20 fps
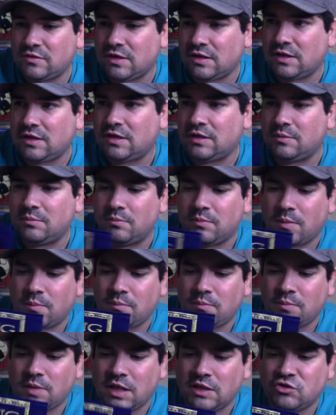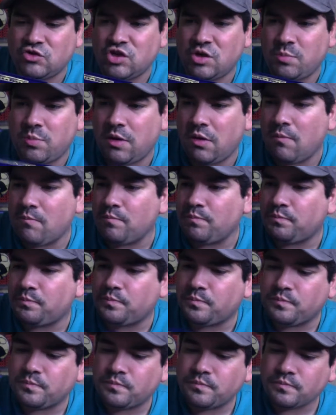and shipping.
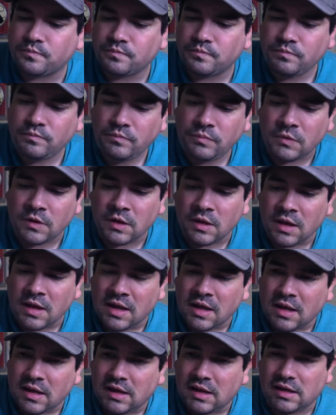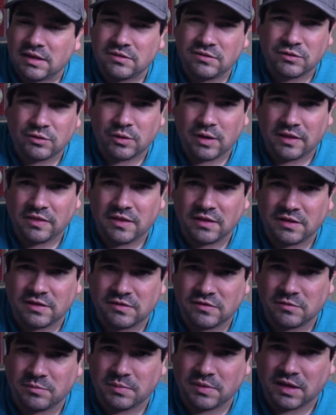And so I think
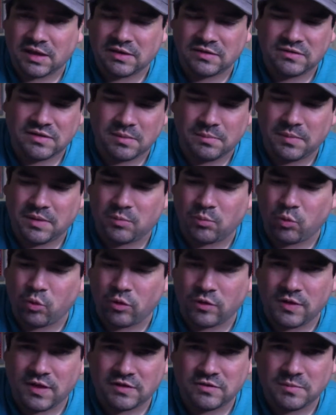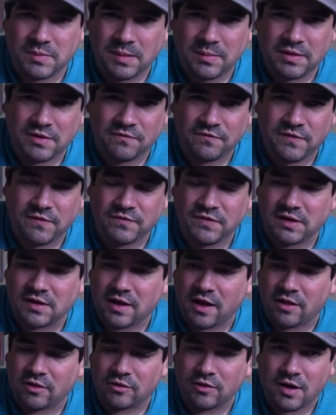this is, like I said, more or less maybe a
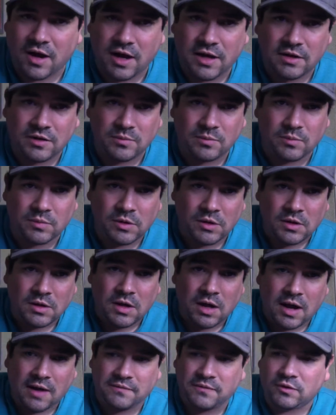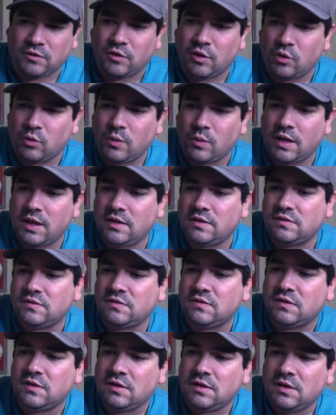$50 item on the low
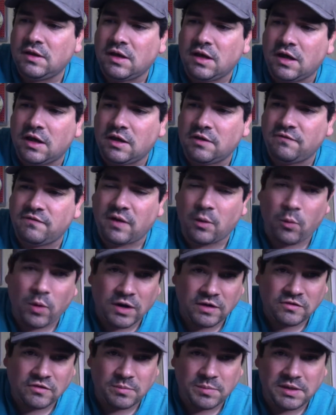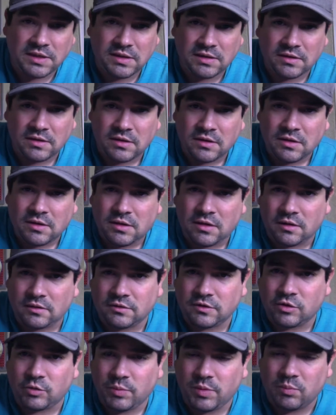end. If I wanted to be a
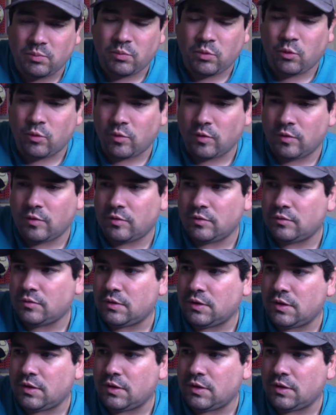little bit more